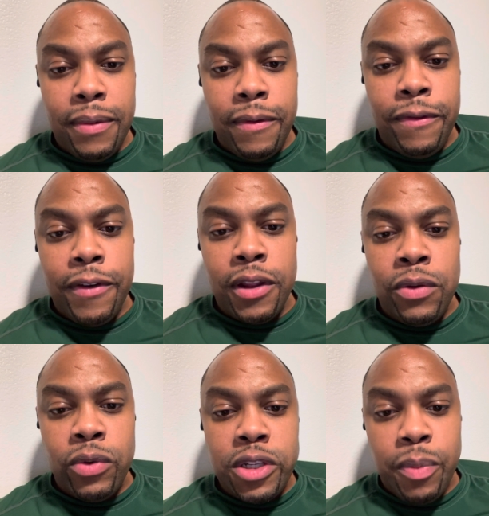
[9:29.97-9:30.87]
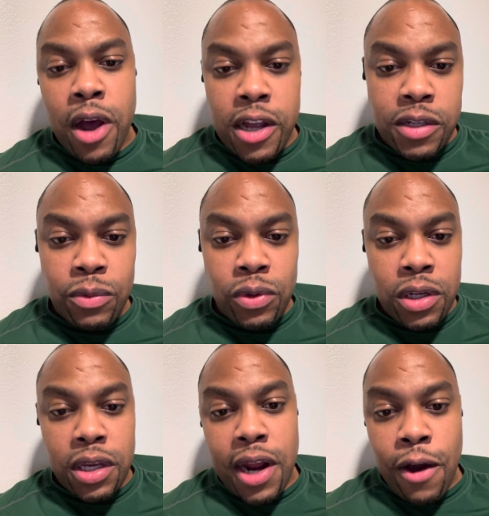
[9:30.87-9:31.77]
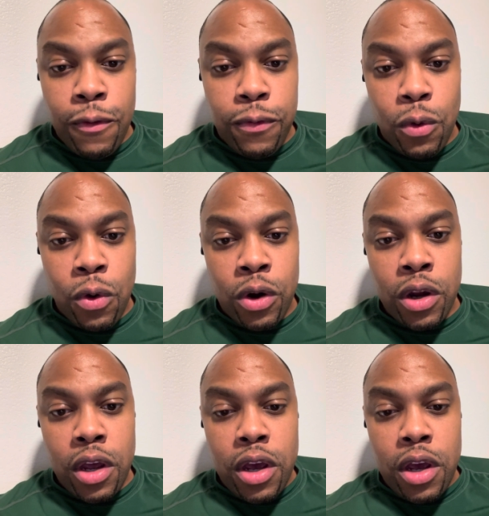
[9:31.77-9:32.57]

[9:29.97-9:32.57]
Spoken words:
feeling responsible, looking out for,